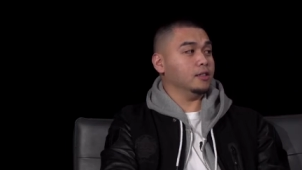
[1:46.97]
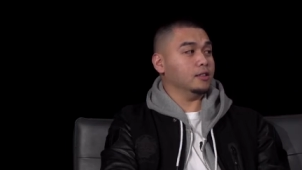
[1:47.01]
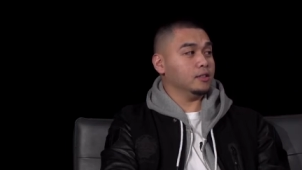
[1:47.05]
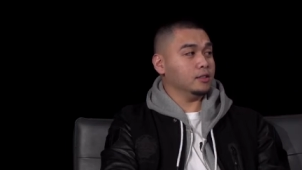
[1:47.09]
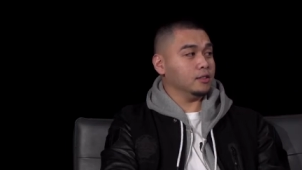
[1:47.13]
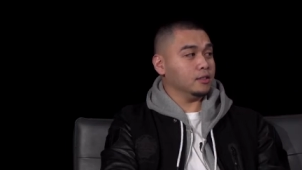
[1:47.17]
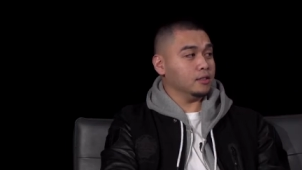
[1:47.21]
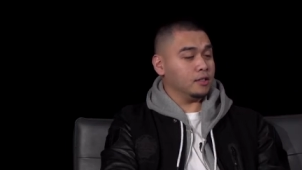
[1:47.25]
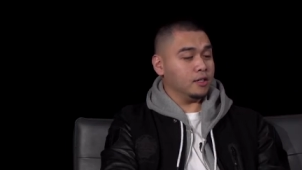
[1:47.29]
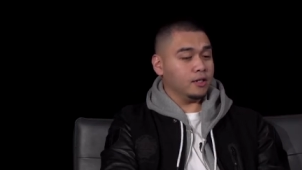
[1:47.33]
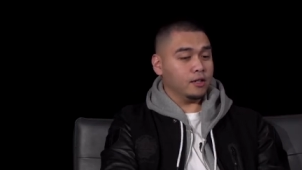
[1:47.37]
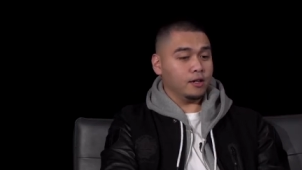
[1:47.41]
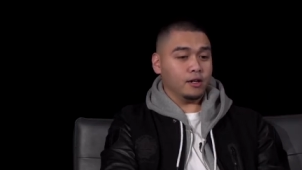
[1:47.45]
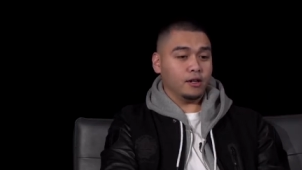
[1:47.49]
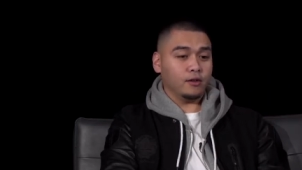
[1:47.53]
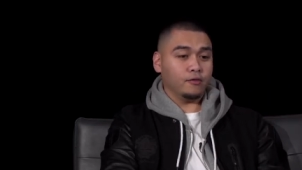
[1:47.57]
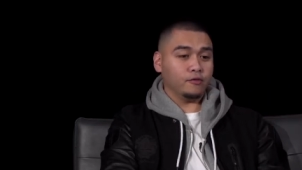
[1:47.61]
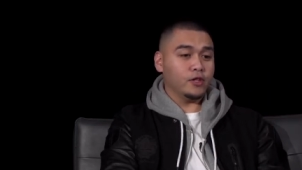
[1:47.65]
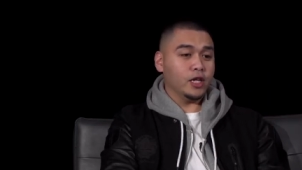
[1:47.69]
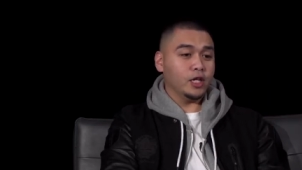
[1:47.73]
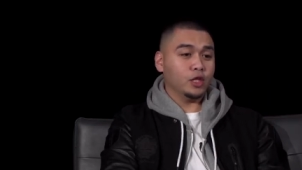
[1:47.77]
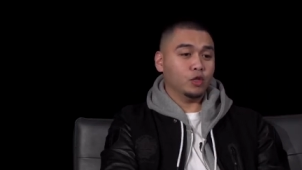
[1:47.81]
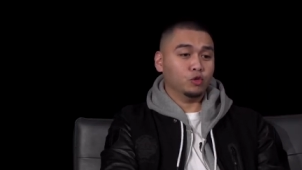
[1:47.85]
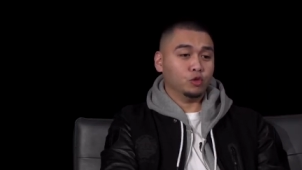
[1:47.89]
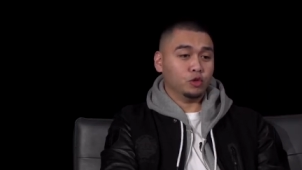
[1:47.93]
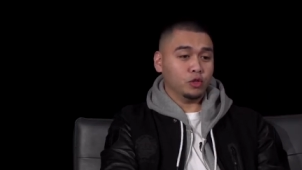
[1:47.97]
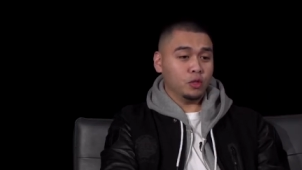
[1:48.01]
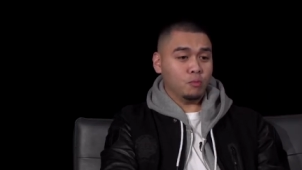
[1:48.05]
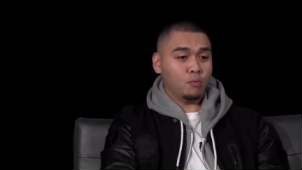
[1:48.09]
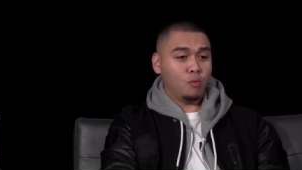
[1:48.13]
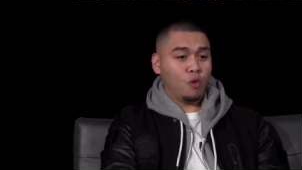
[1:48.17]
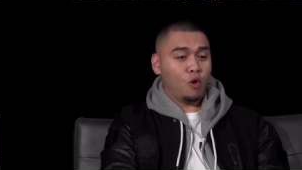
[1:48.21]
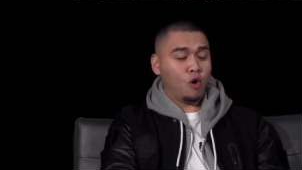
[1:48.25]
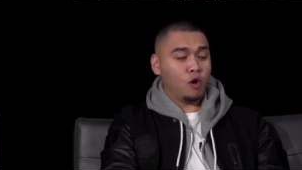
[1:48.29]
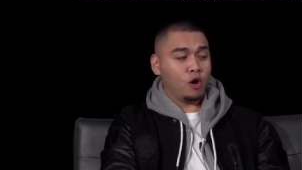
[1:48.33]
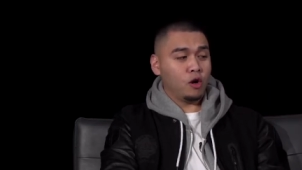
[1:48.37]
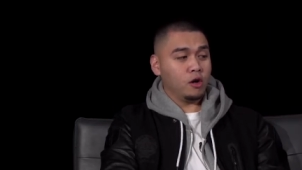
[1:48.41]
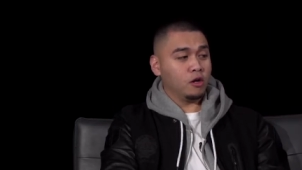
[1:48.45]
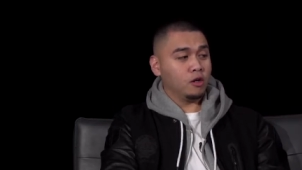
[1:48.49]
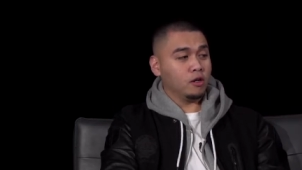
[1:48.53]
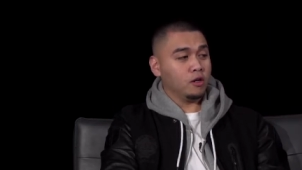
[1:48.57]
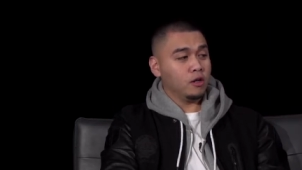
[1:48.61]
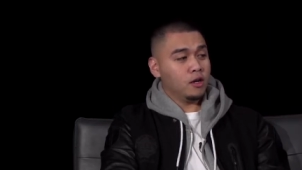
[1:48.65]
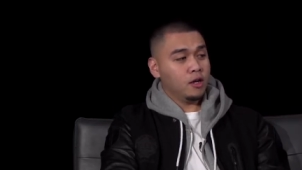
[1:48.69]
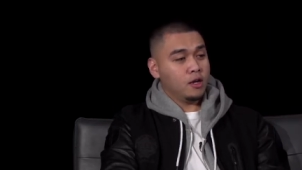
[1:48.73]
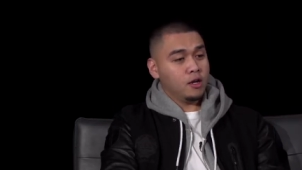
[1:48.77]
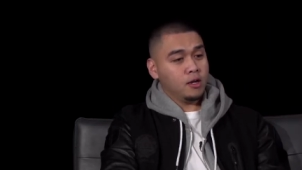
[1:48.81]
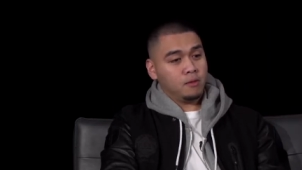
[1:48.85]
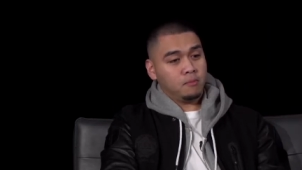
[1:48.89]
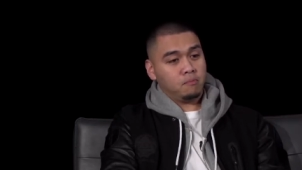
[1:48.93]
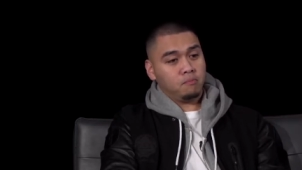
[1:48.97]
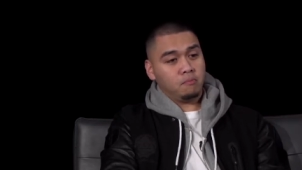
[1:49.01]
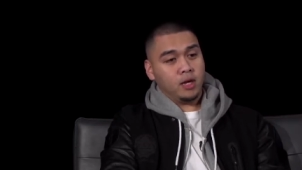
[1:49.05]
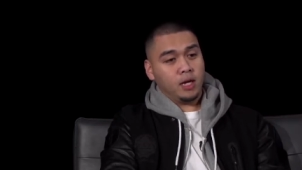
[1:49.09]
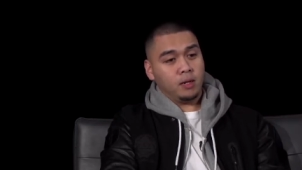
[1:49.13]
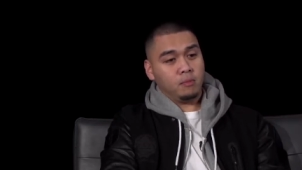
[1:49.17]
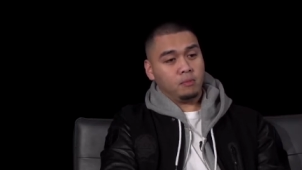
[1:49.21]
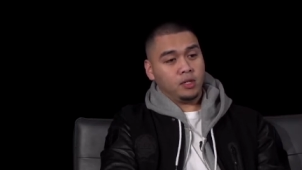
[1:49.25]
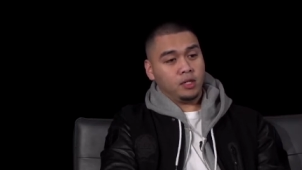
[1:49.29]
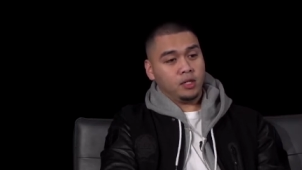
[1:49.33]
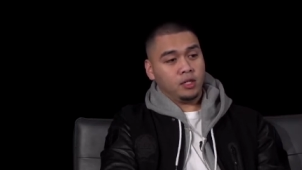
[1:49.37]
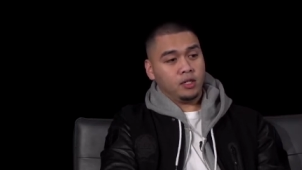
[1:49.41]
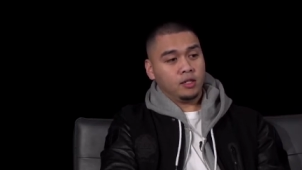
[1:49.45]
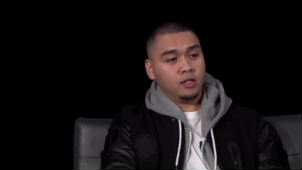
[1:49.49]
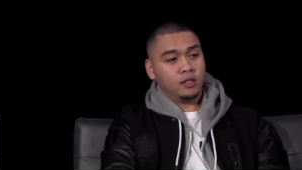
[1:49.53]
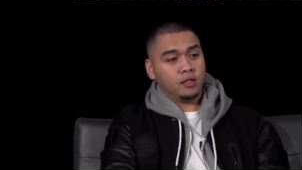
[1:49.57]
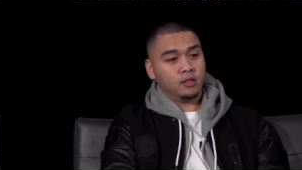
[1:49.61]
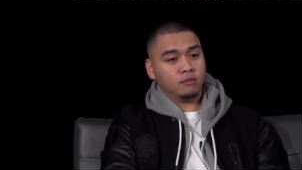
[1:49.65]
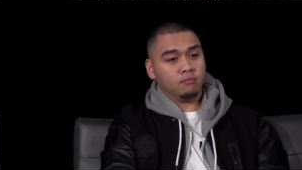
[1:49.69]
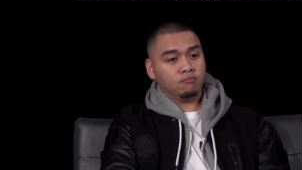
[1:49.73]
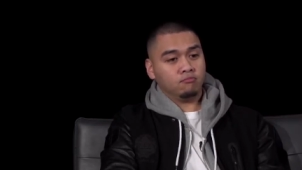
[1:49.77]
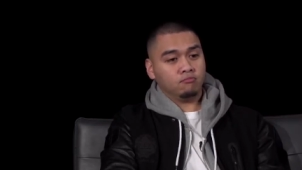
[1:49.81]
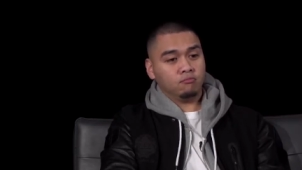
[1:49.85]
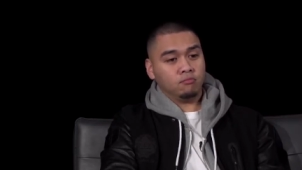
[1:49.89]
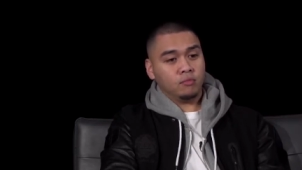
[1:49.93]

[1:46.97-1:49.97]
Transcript: Mm-hmm. Uh, mm-hmm. if they used him more, maybe